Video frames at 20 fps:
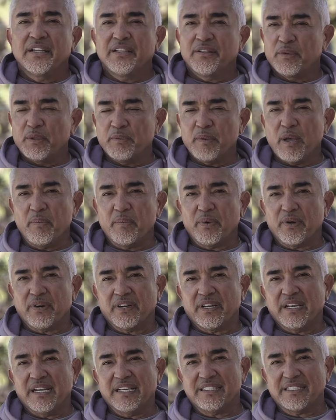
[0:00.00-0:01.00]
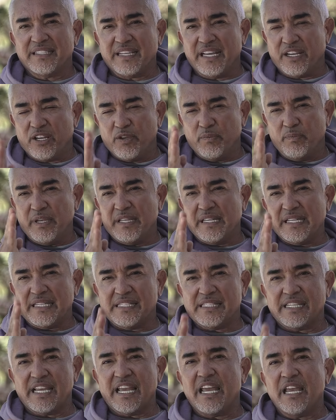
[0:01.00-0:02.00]
remember, it could be the
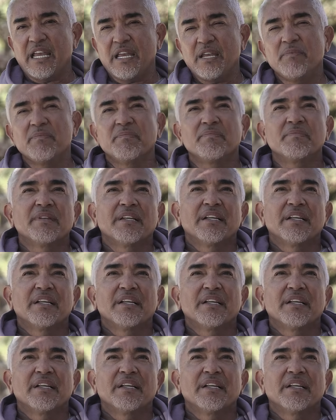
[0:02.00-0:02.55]
same